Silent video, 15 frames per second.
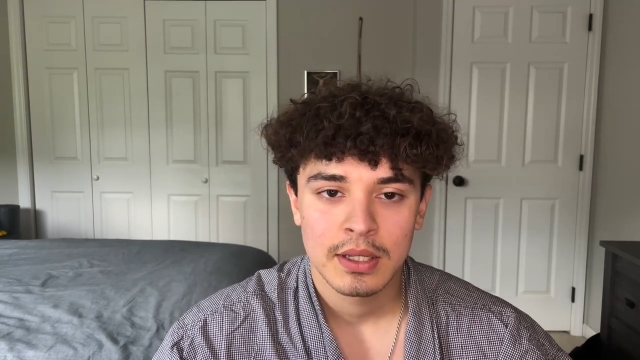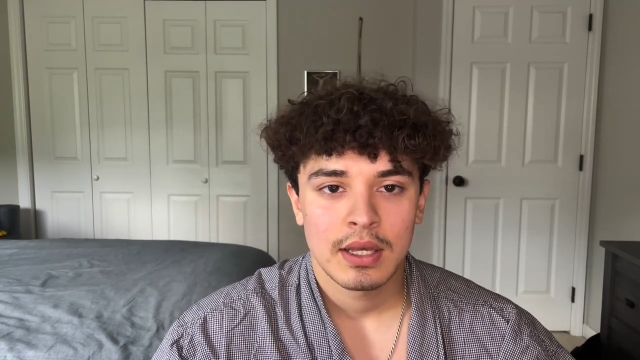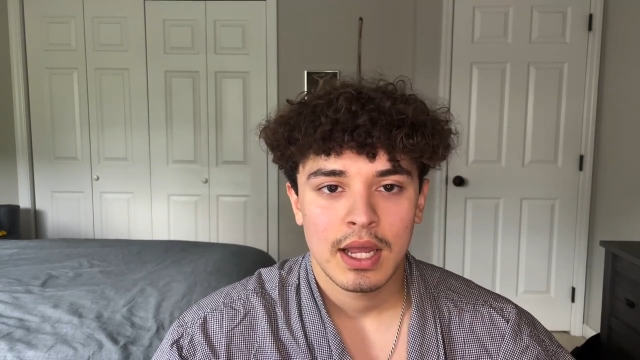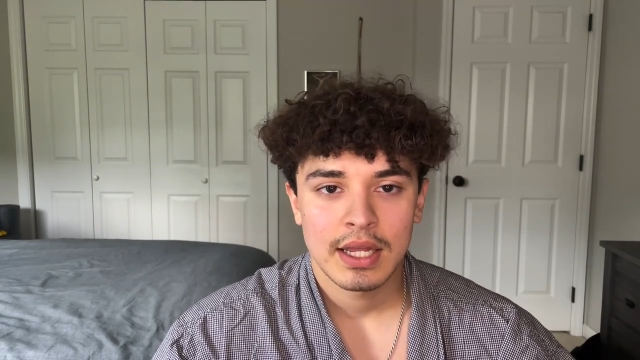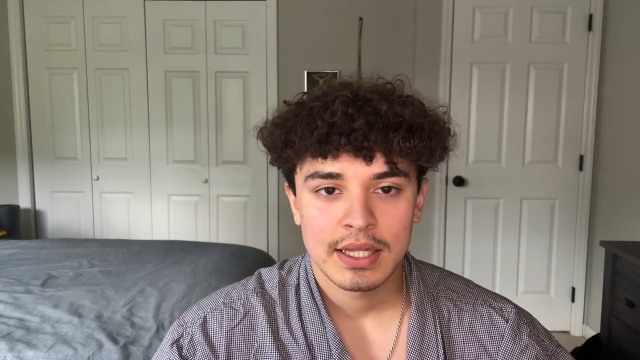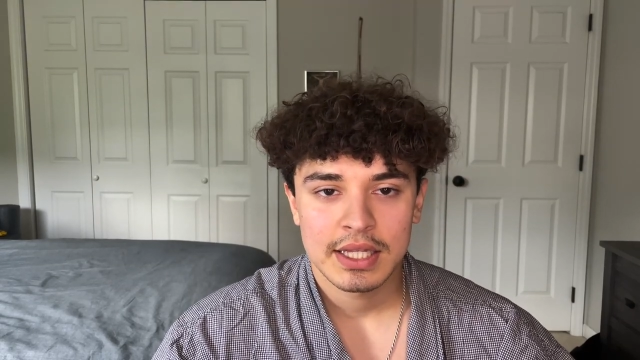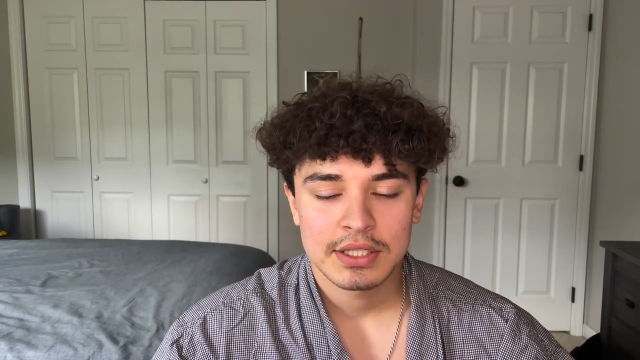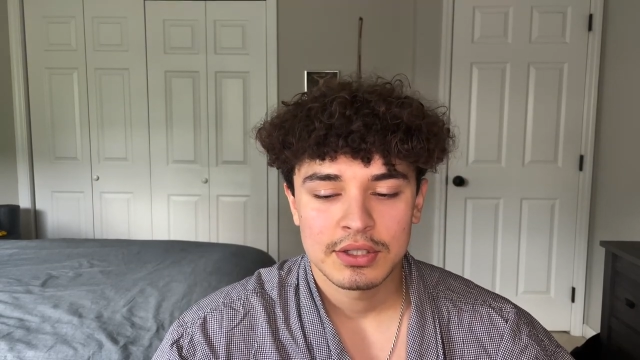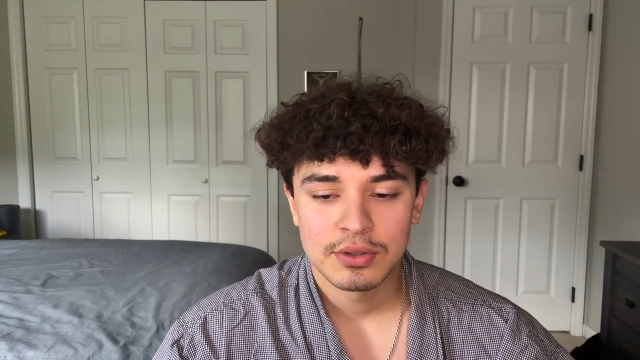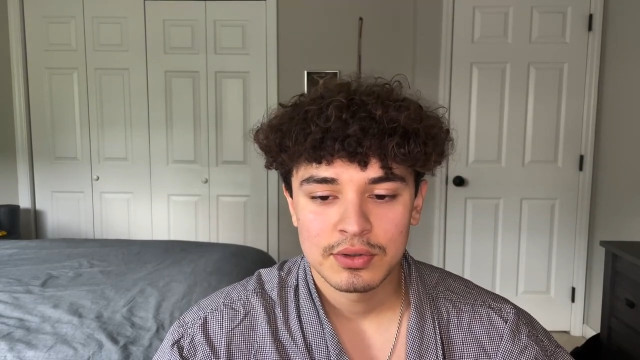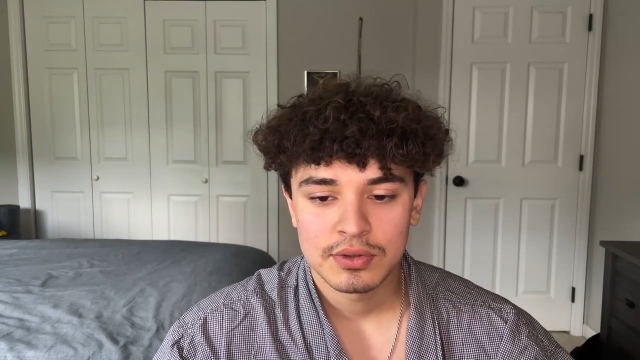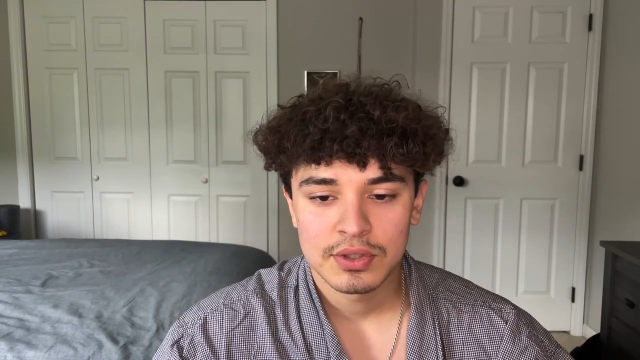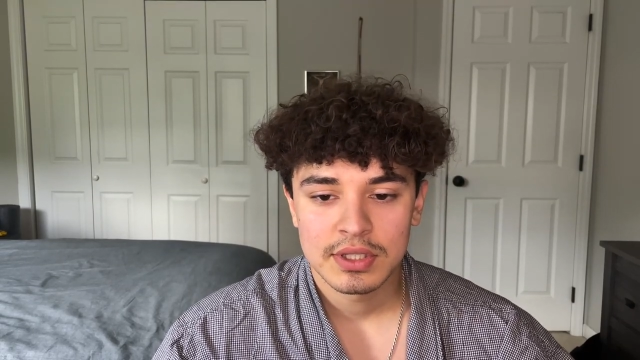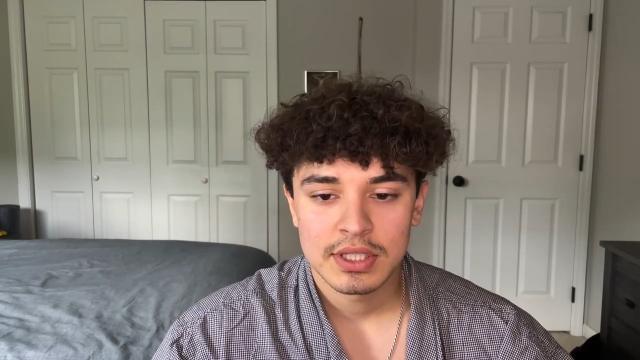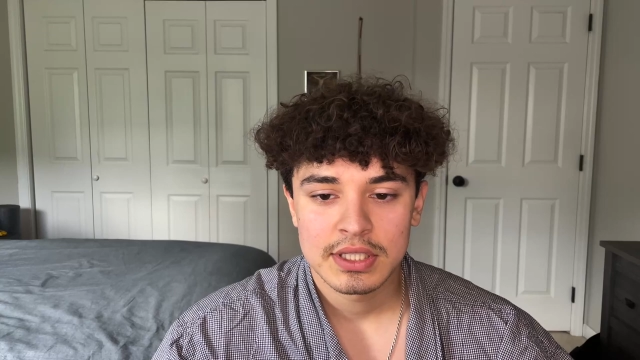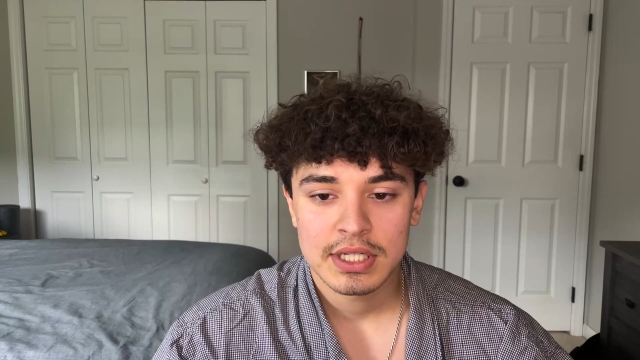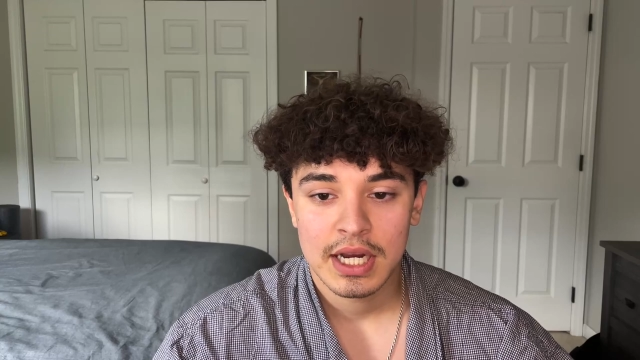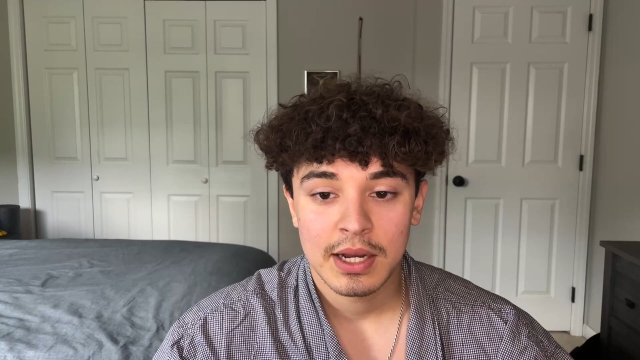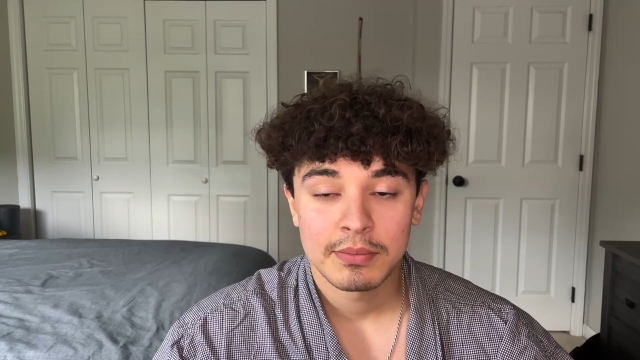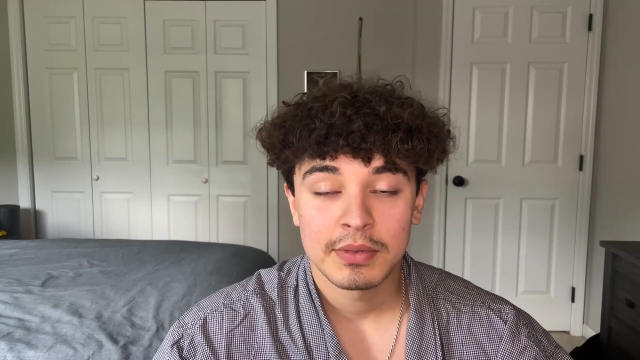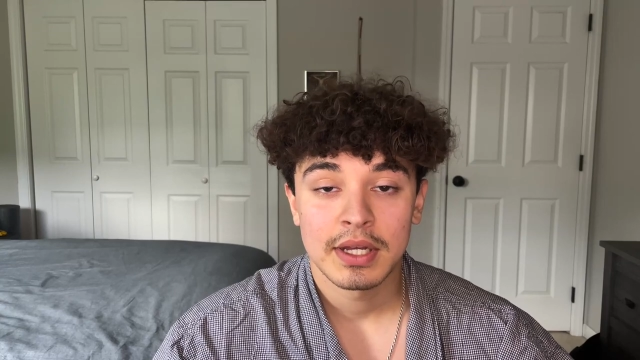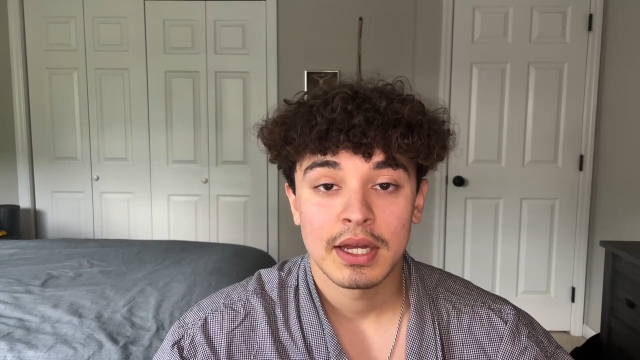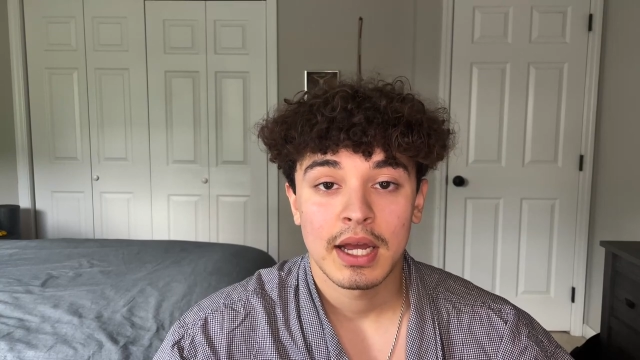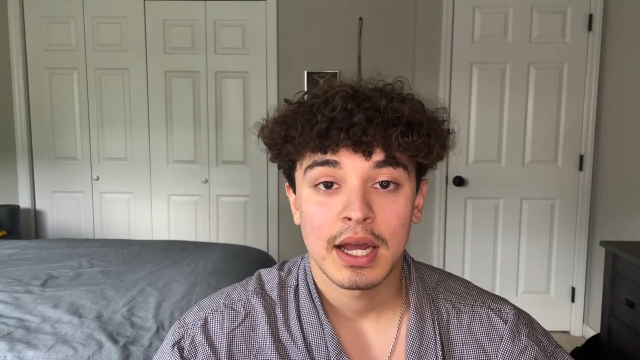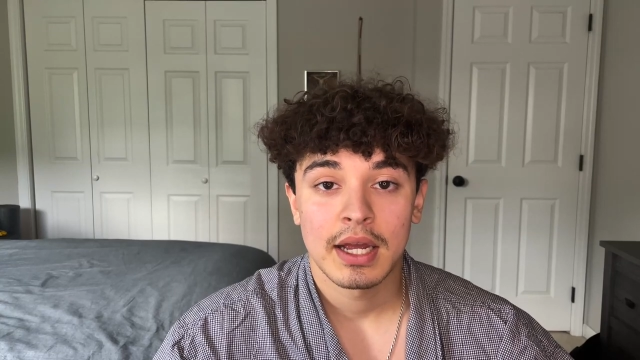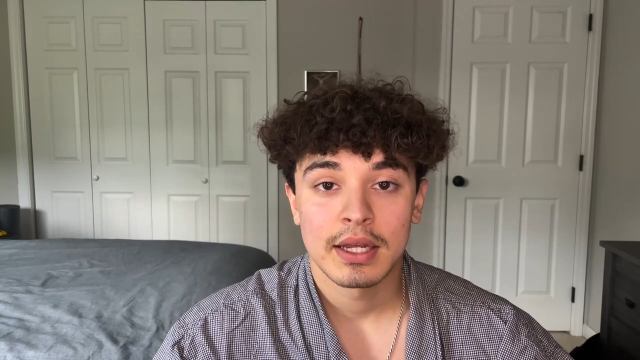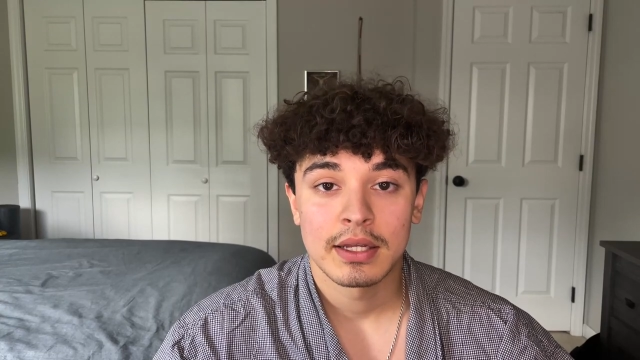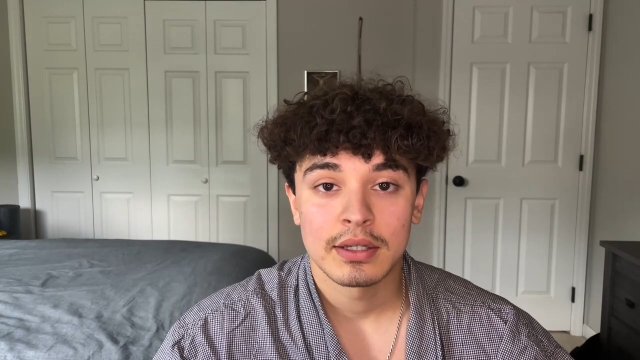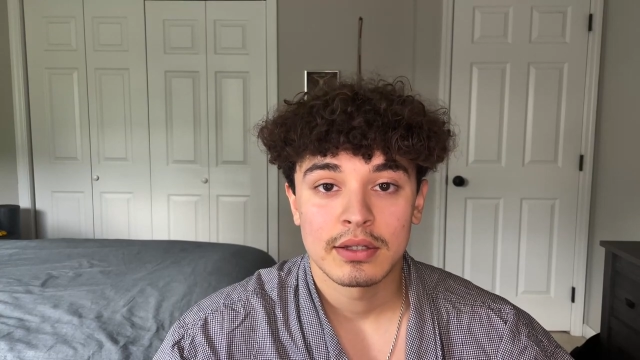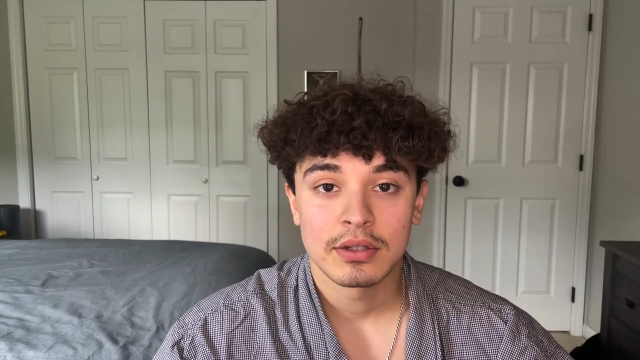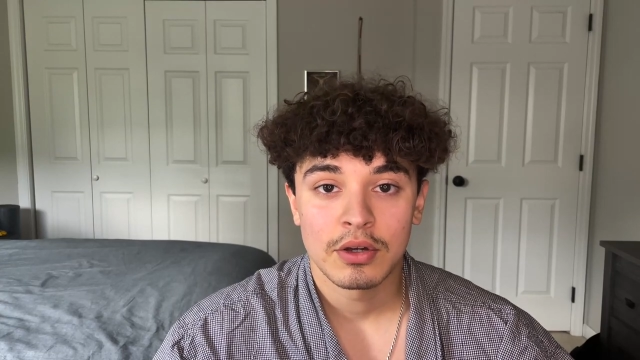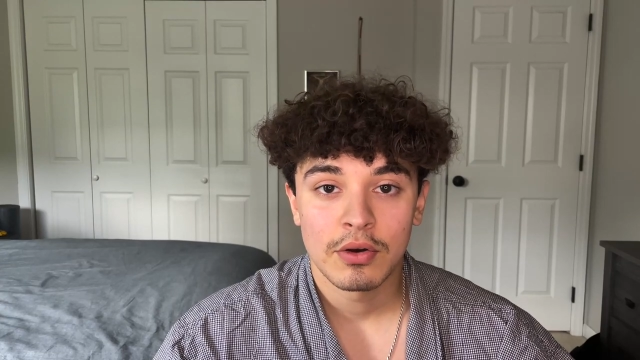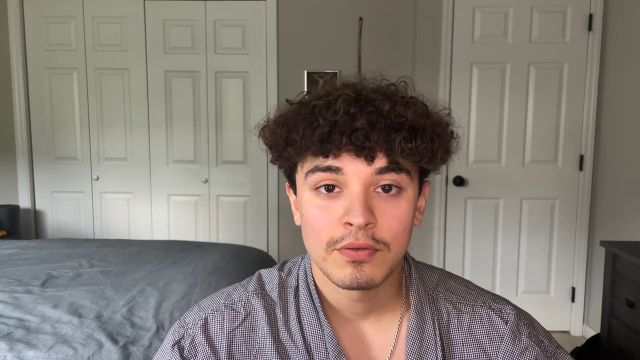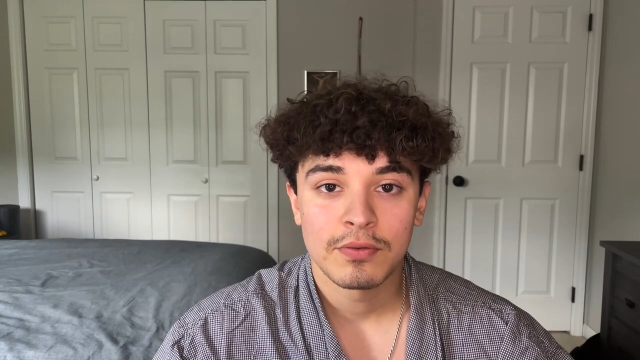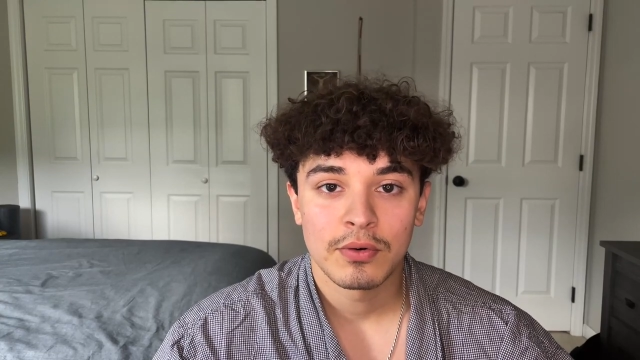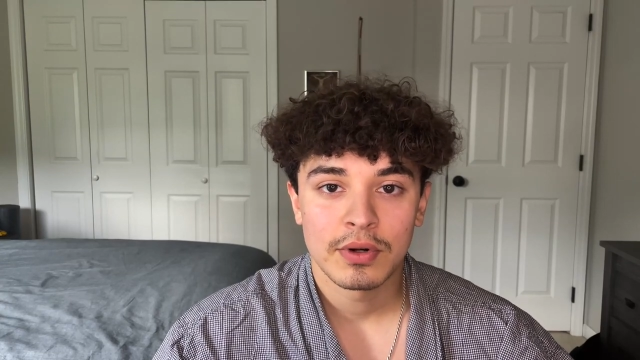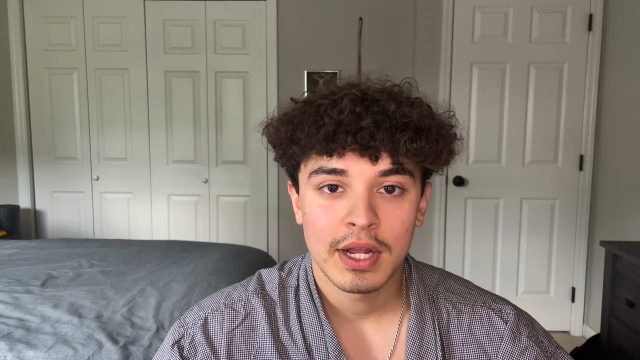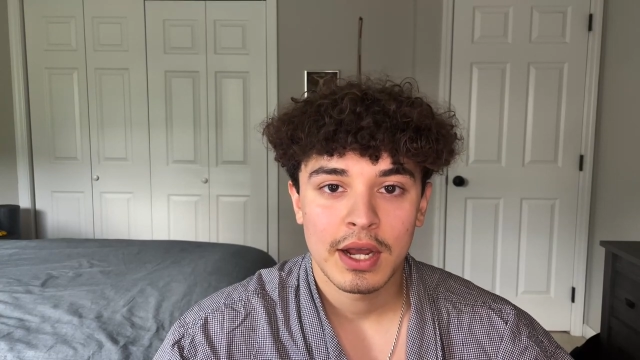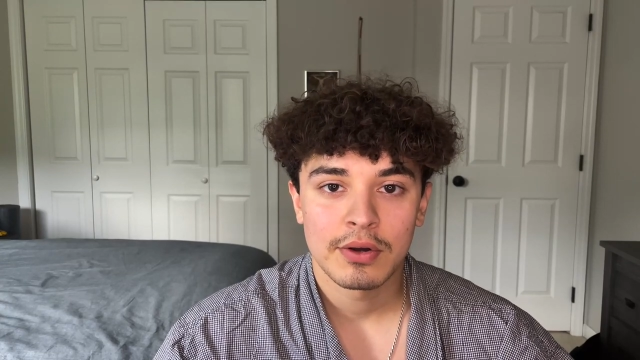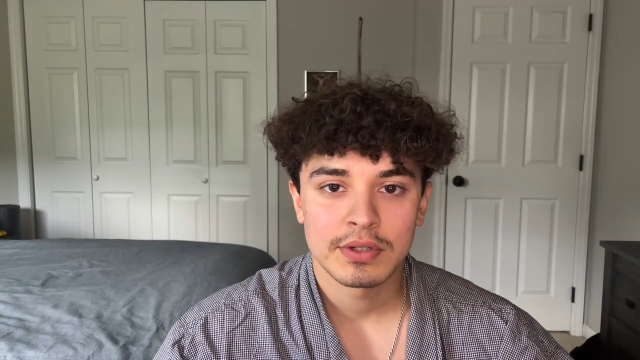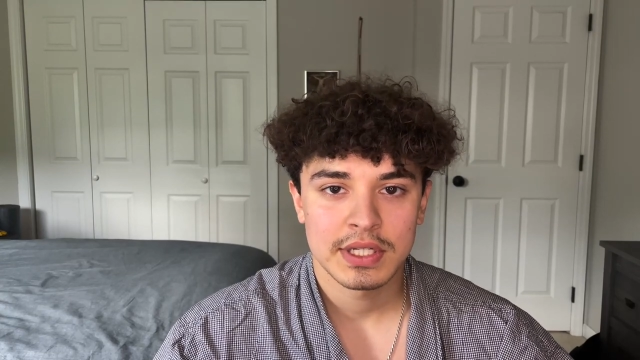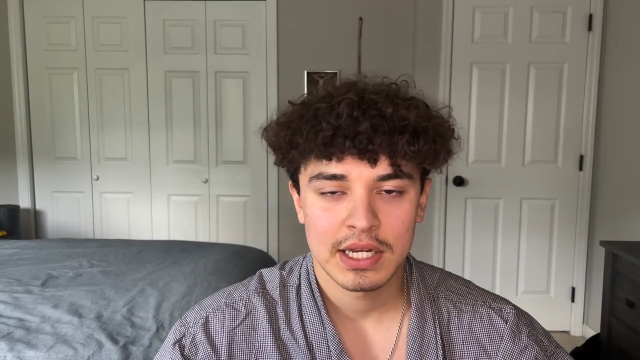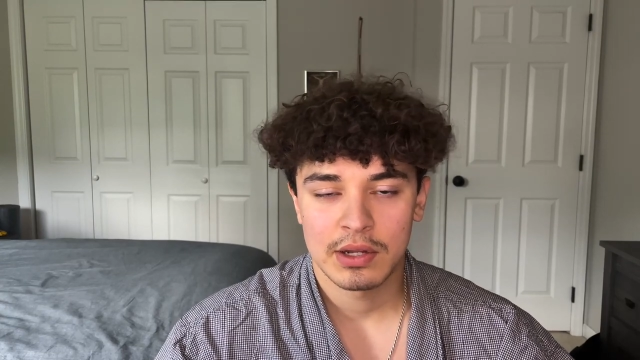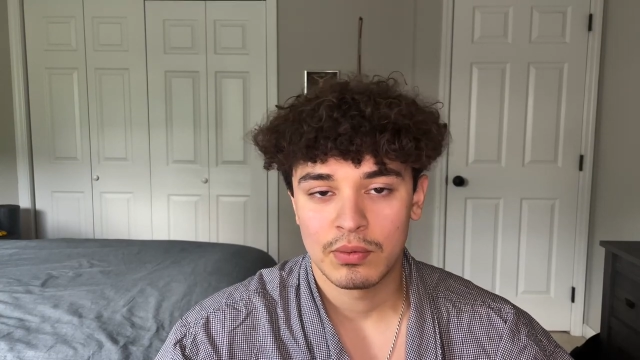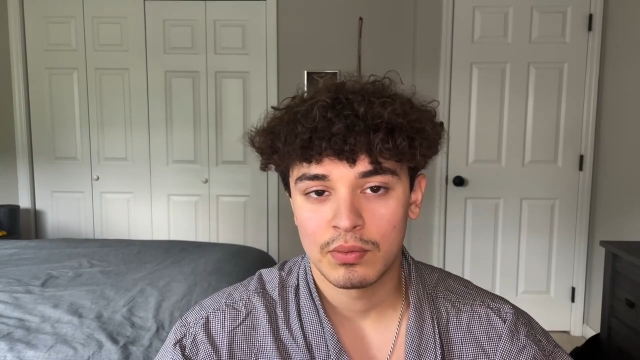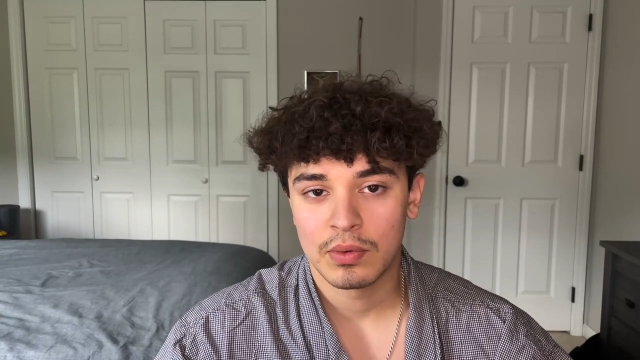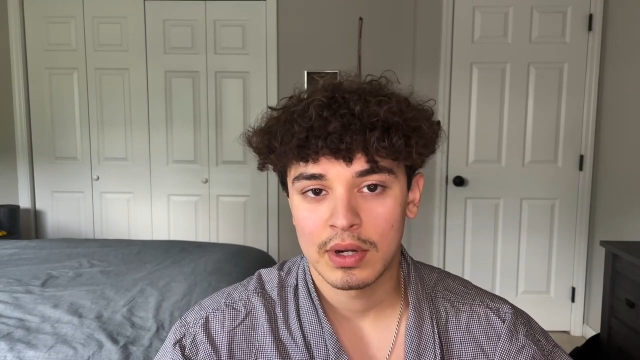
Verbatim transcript: And that's usually the time that I go for now, is any,